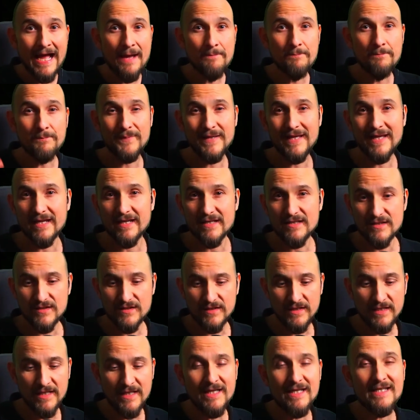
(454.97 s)
And with a
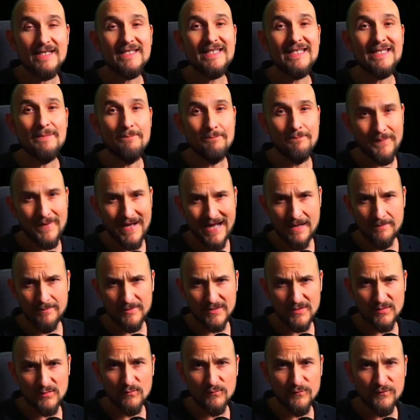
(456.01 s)
bit of luck, of course,
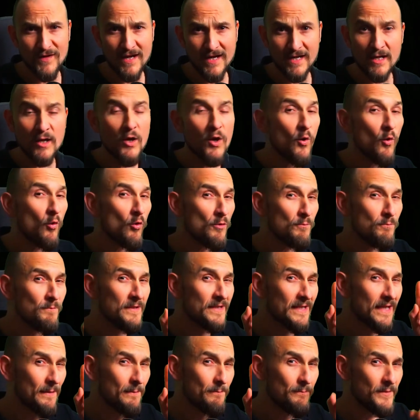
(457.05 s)
also the
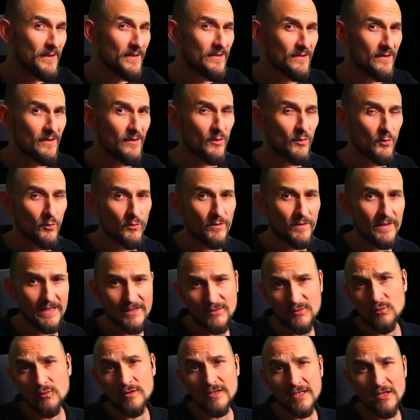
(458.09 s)
Albino
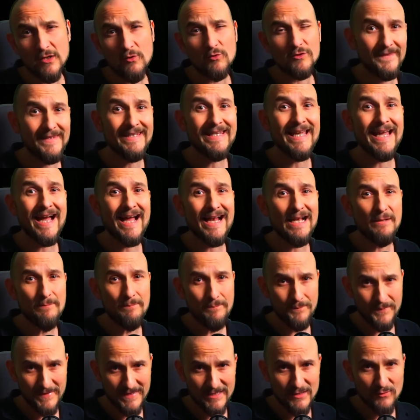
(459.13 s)
Barbel.
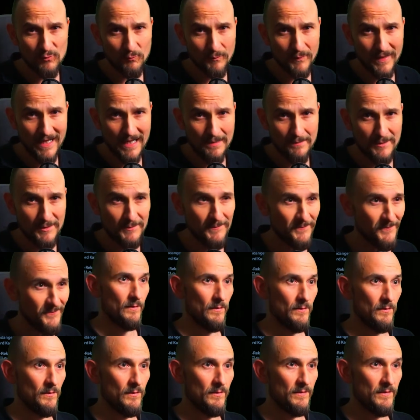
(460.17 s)
And there comes the
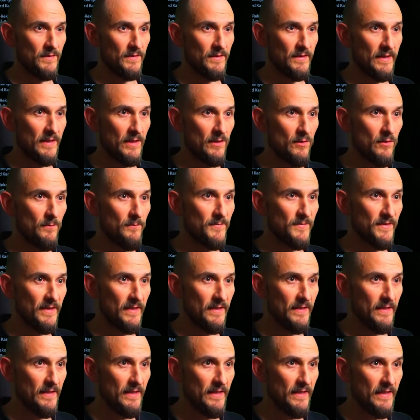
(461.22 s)
next one out.
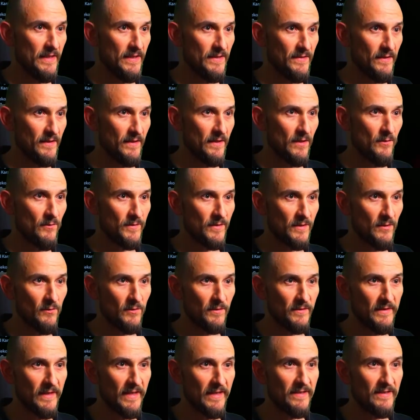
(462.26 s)
Also,
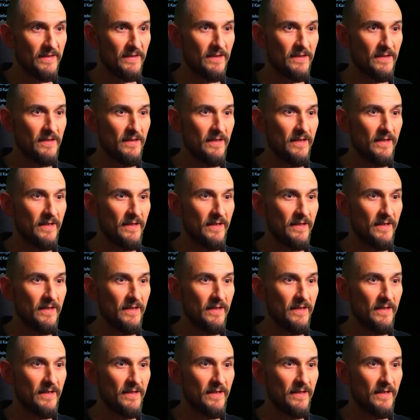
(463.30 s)
this is not a